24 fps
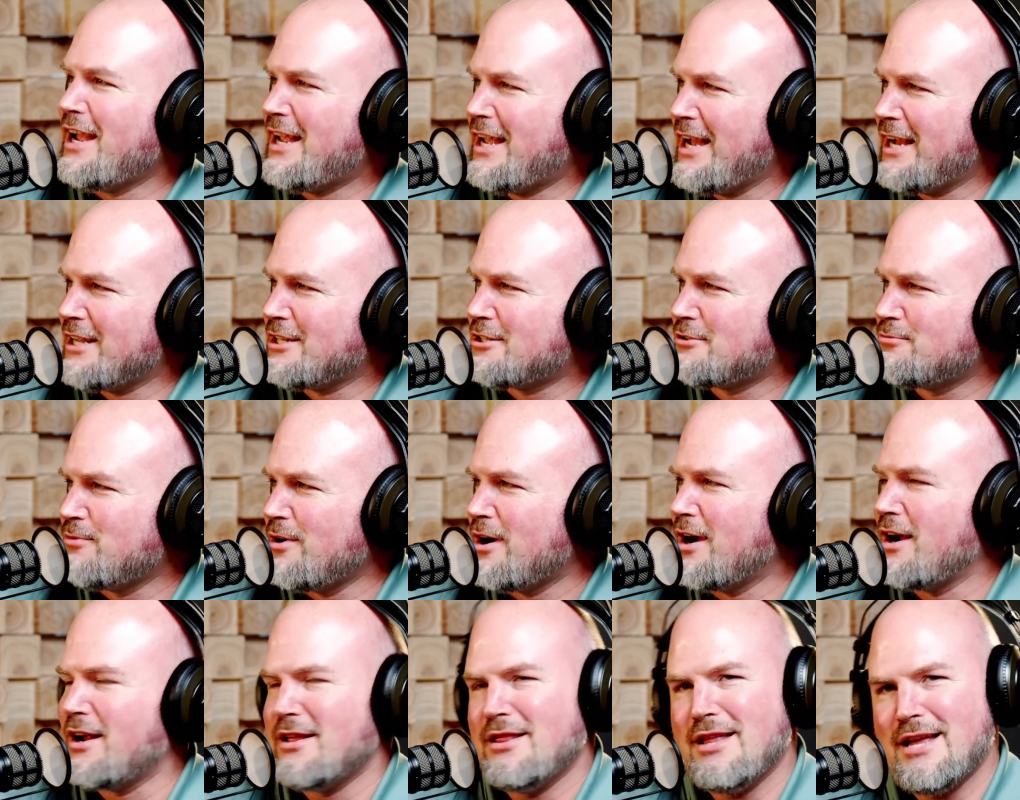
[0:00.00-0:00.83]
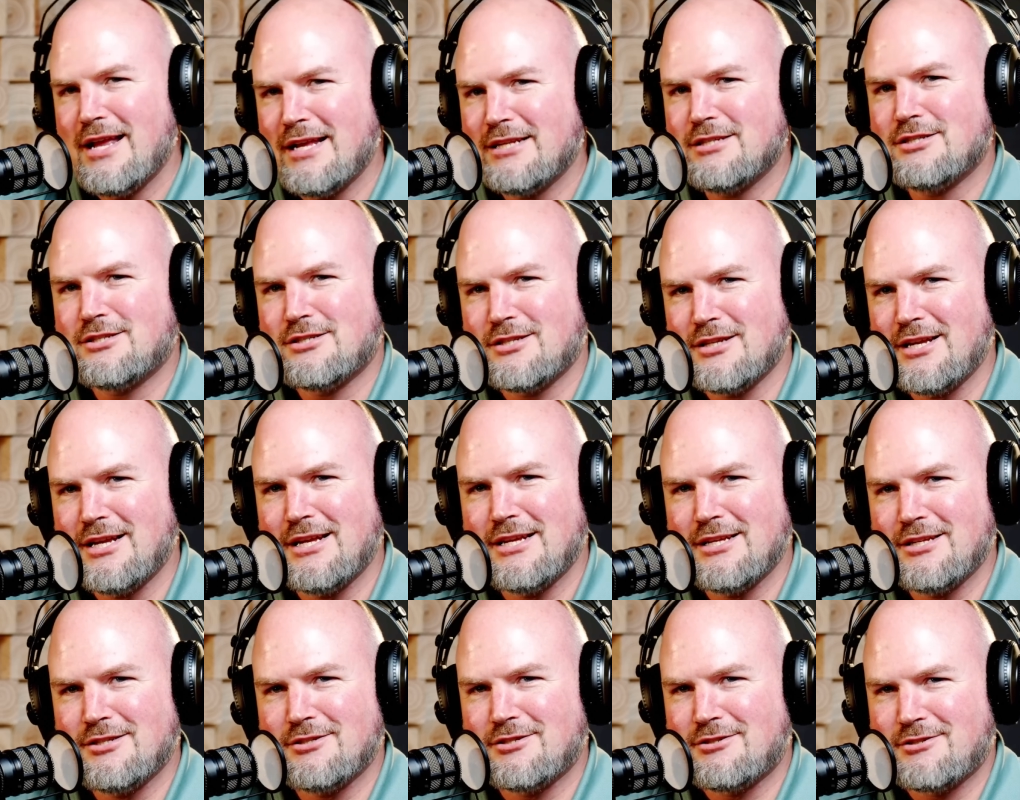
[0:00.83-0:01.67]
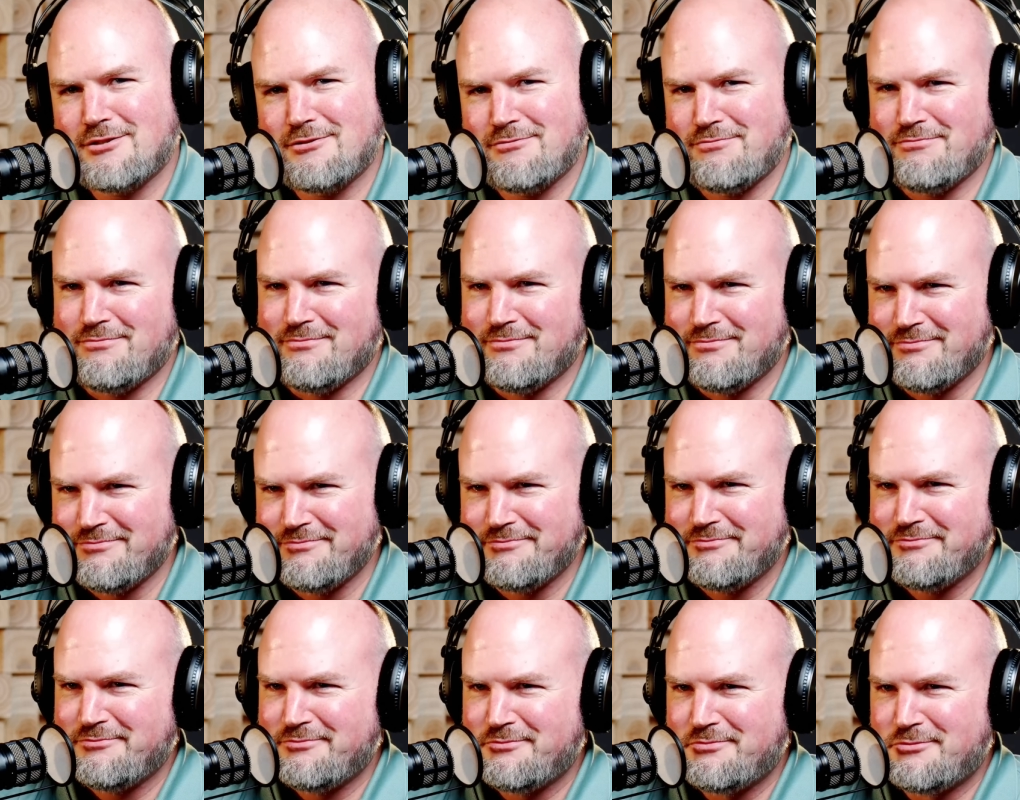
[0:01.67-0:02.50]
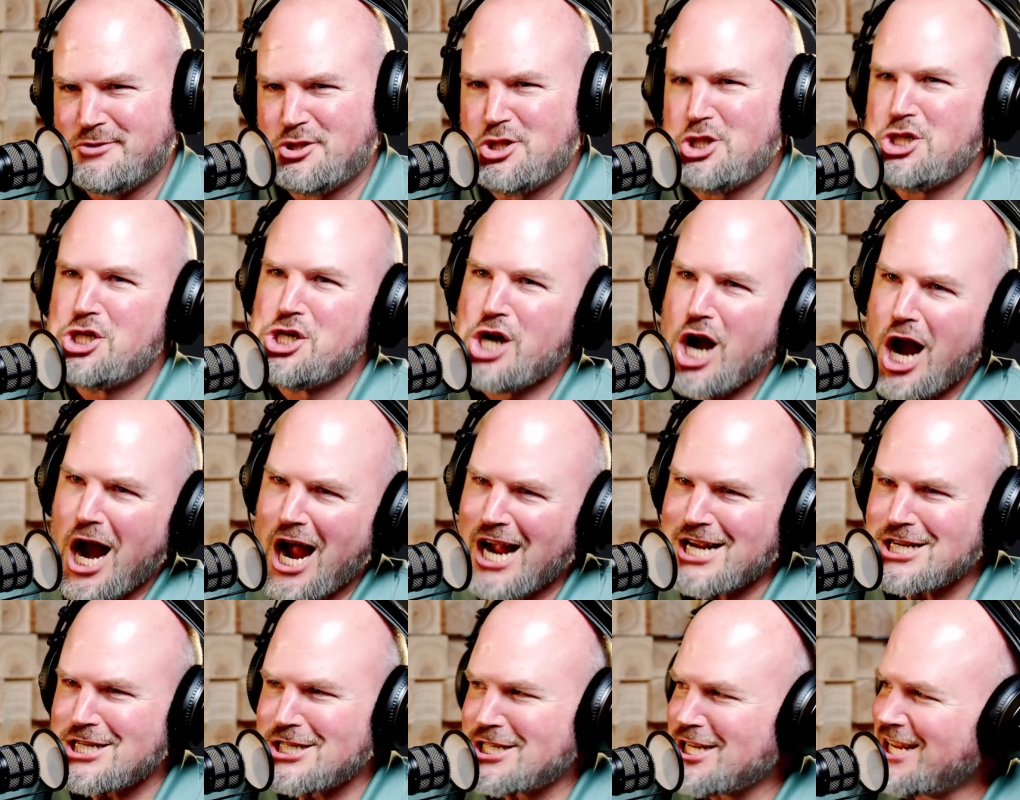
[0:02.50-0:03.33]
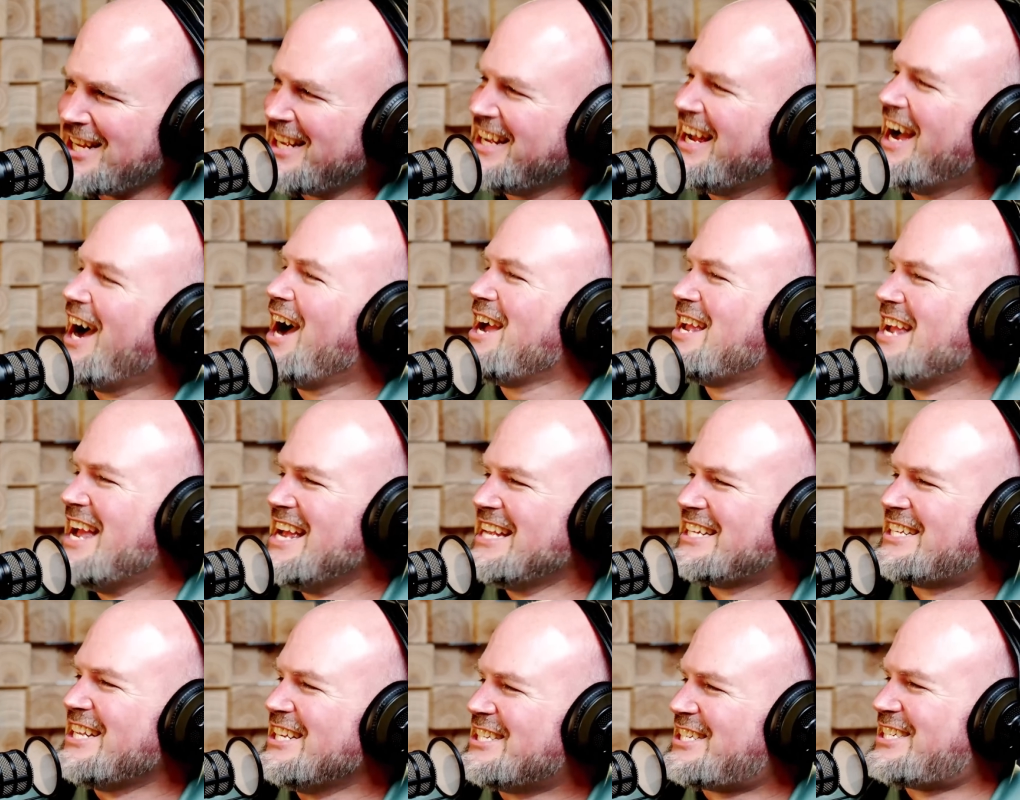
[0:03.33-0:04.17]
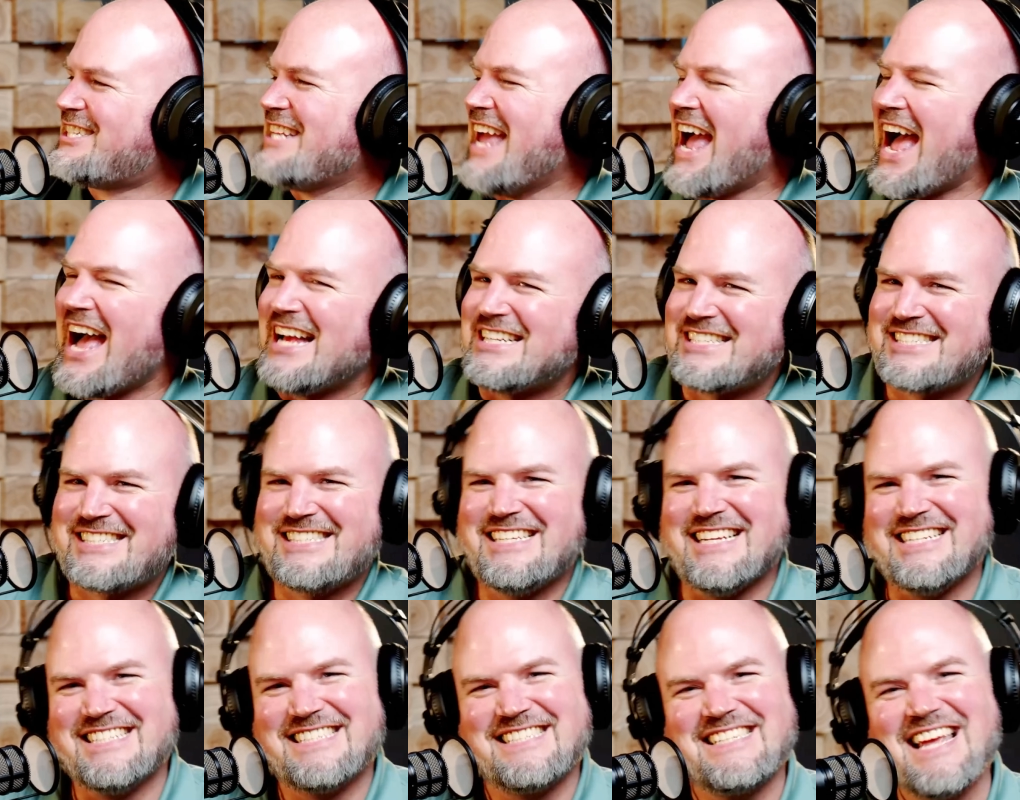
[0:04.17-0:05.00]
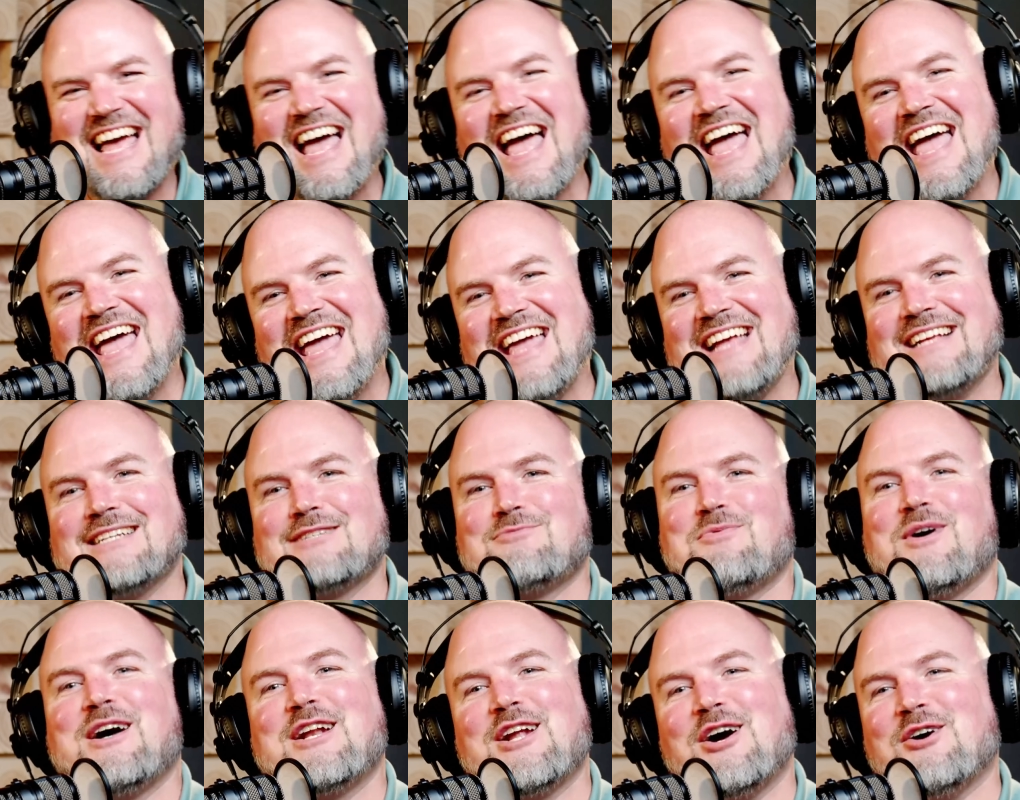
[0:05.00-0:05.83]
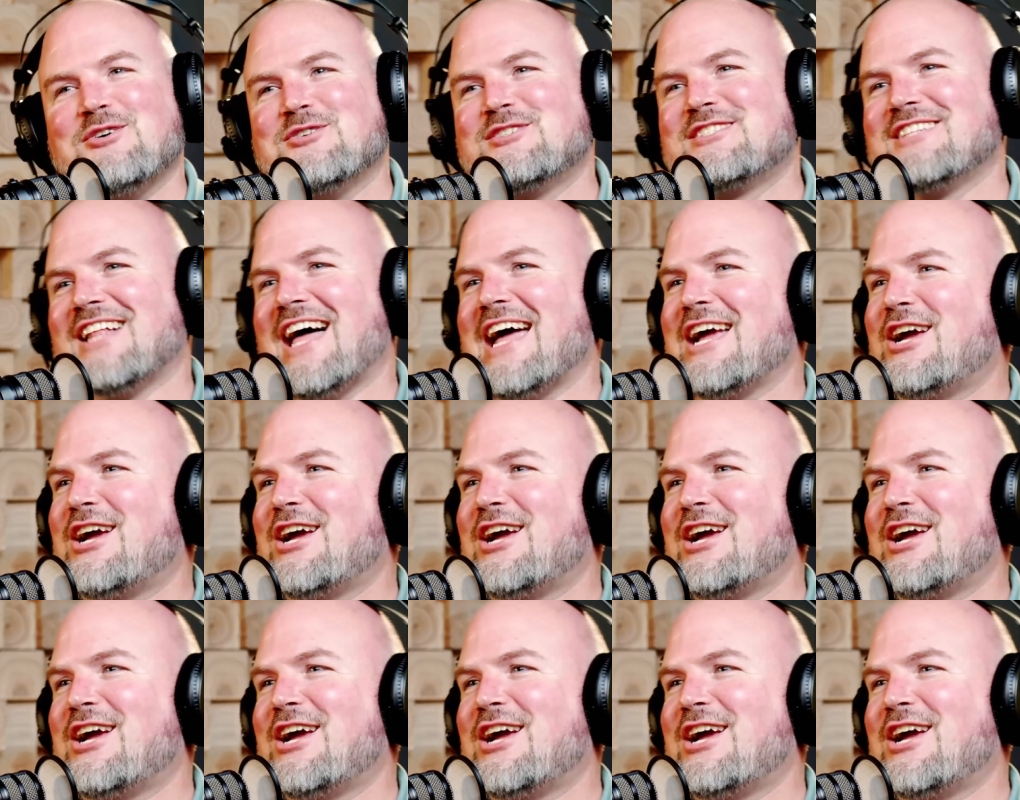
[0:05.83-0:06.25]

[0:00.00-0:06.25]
I guess, where his chicks, his assassins, his widows,